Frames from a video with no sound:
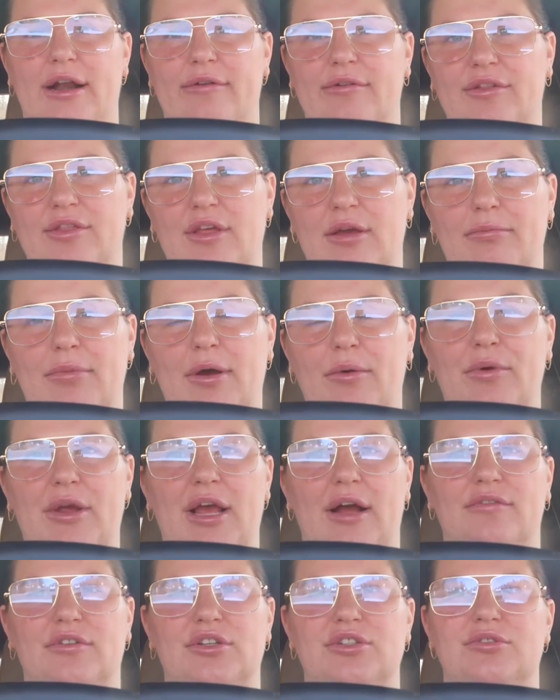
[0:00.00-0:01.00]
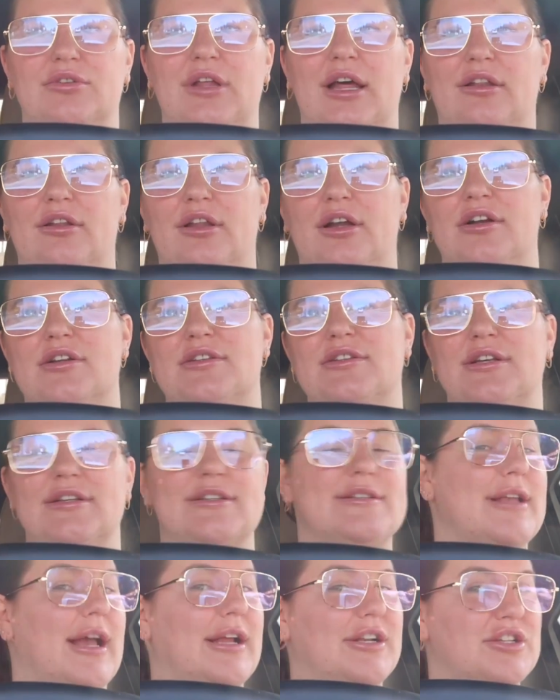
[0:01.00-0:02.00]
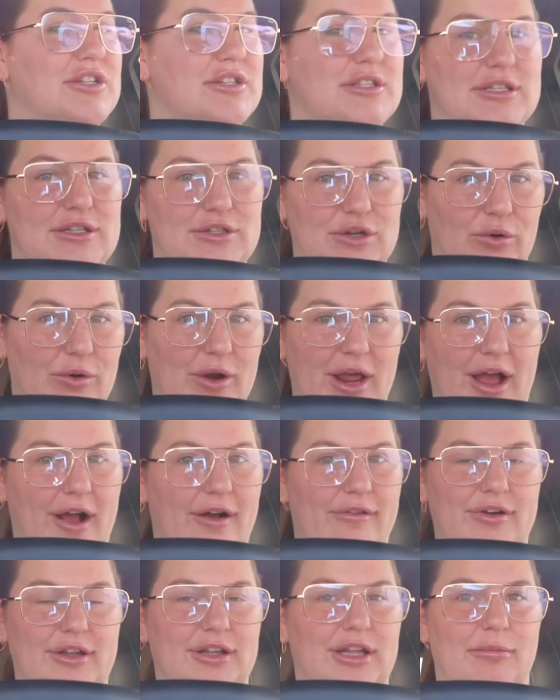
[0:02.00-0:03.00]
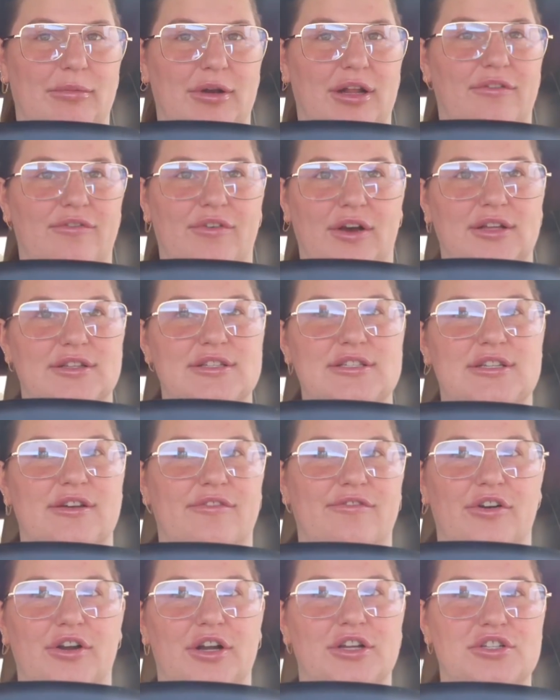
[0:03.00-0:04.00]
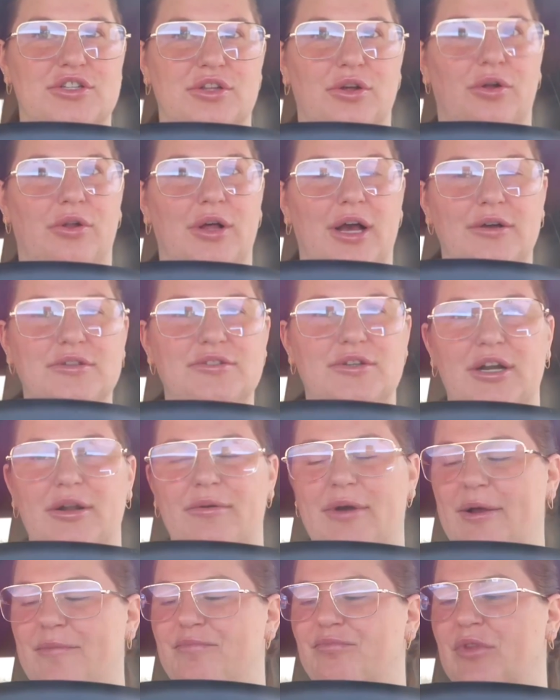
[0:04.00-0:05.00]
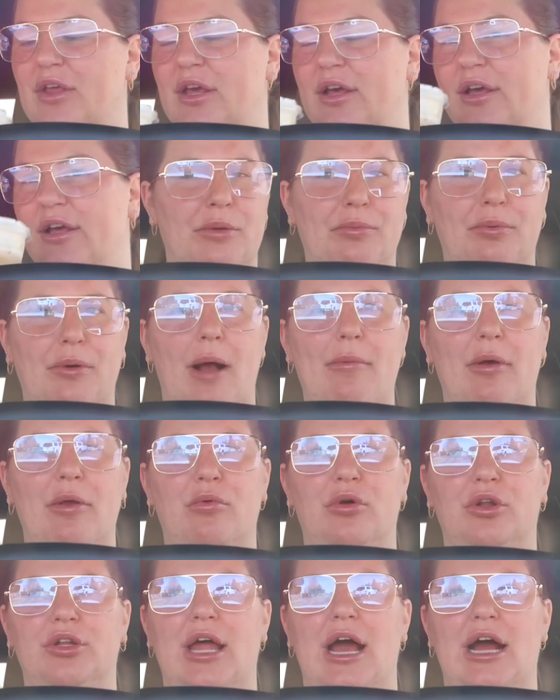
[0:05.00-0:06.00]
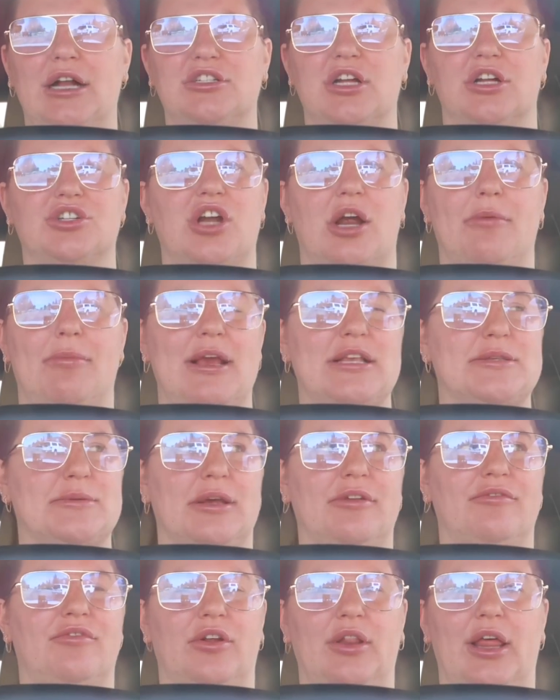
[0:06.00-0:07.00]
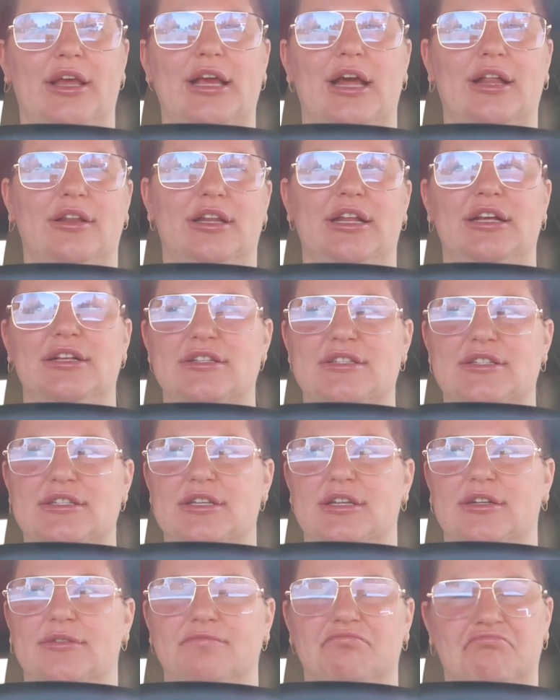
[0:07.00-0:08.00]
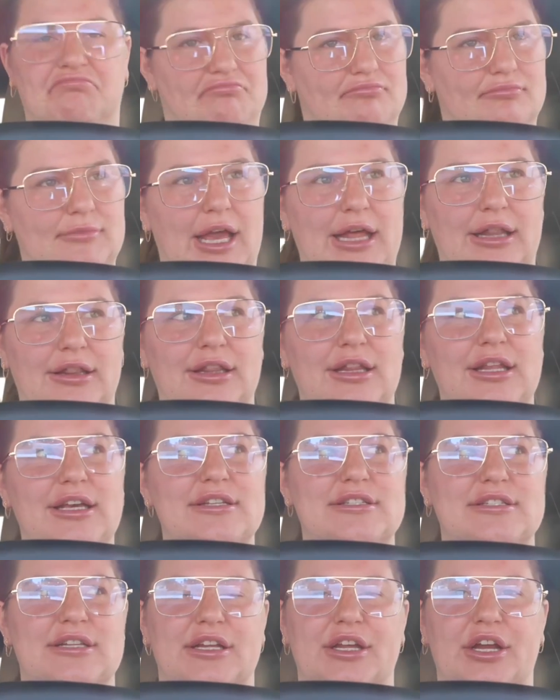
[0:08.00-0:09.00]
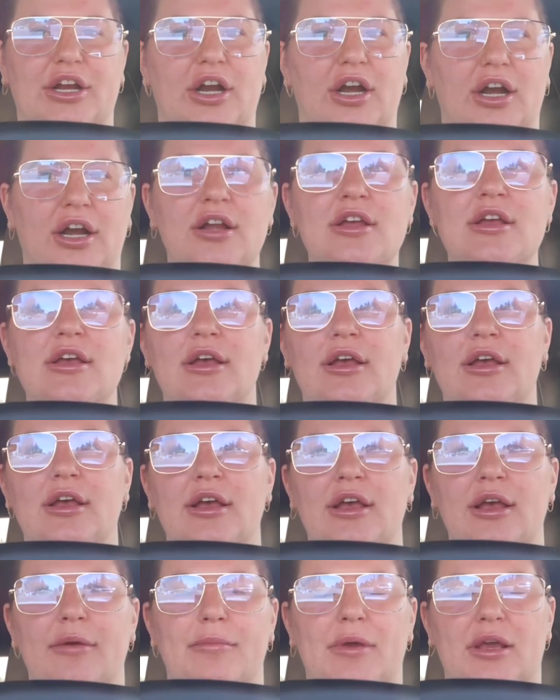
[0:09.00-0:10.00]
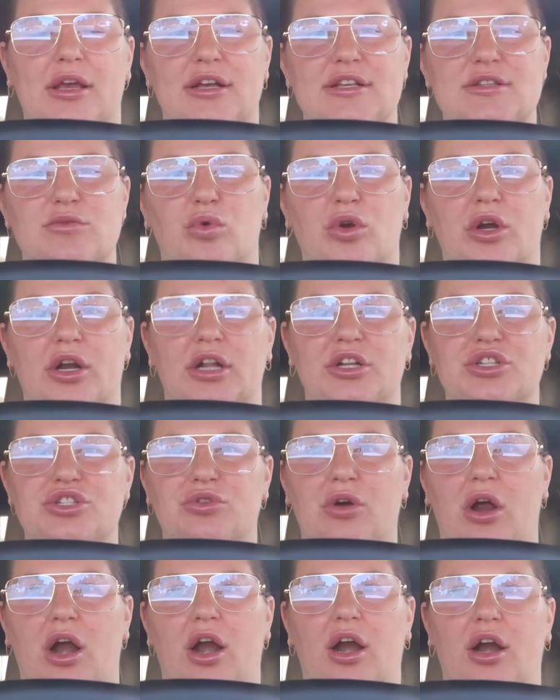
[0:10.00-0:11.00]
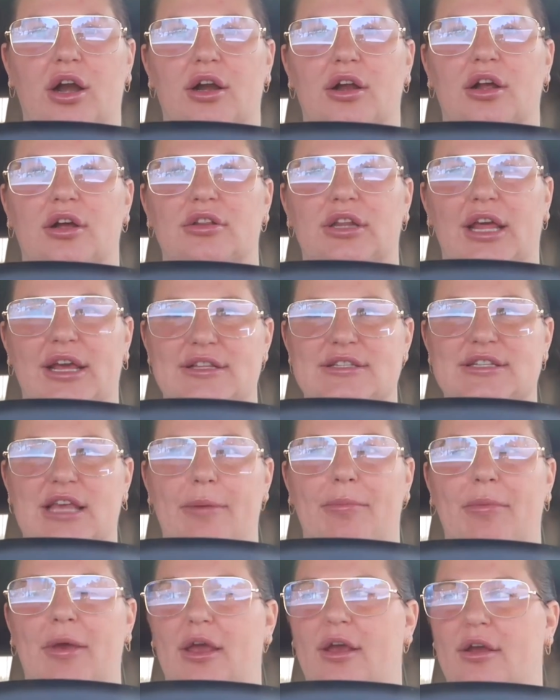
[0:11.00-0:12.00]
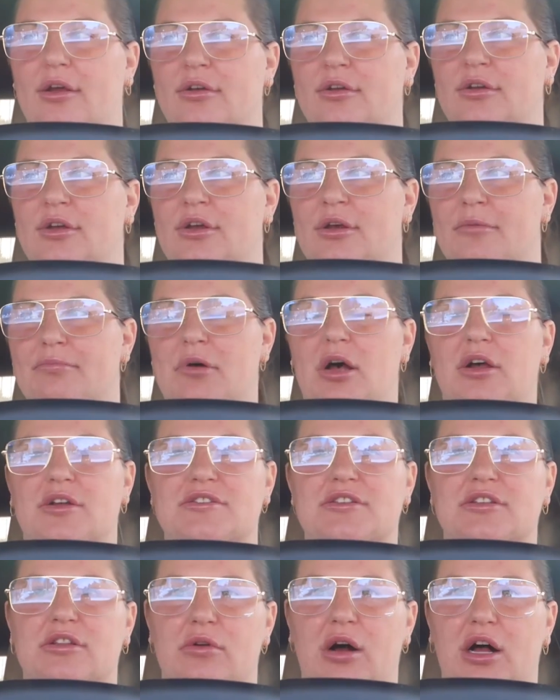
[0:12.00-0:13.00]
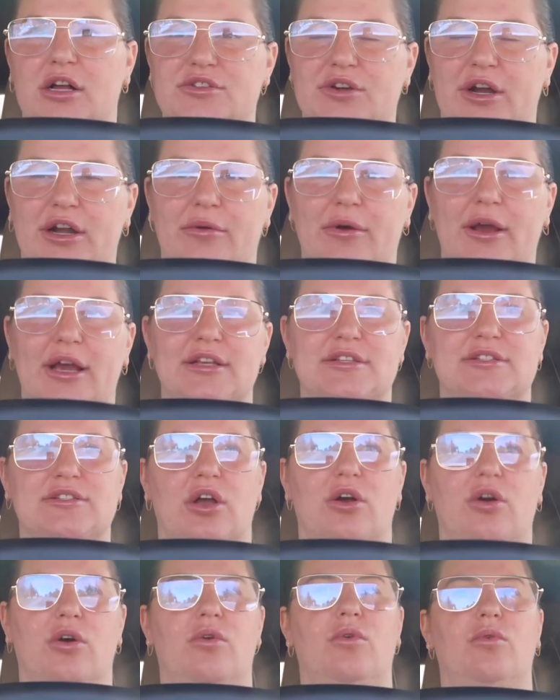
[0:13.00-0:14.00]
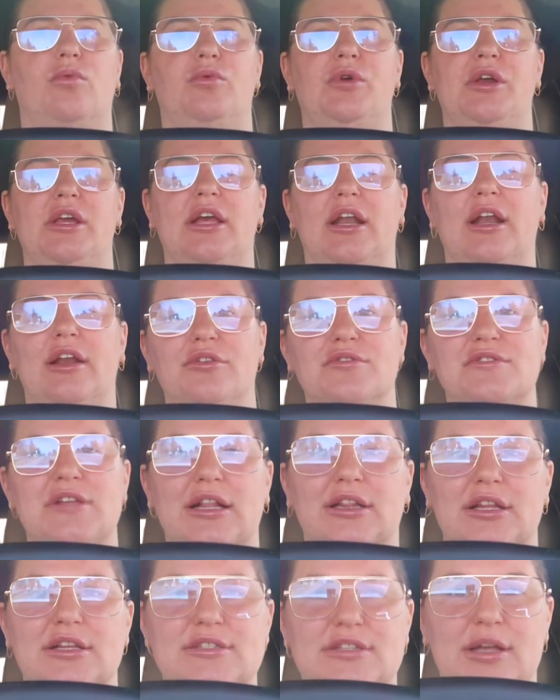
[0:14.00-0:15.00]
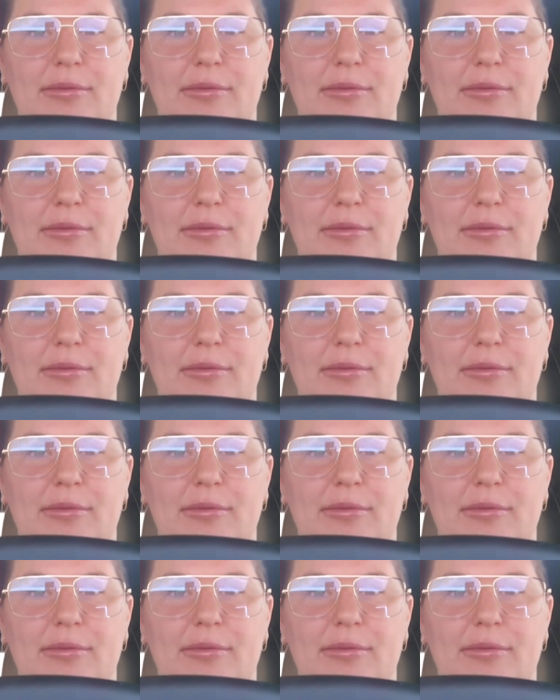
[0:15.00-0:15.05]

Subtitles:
and everything. But we have to do that in layers, because I just don't have unlimited funds to furnish the whole house right away. We probably will not touch our basement for like at least a year, because we're gonna do our landscaping balls to the walls right away, so we can use that this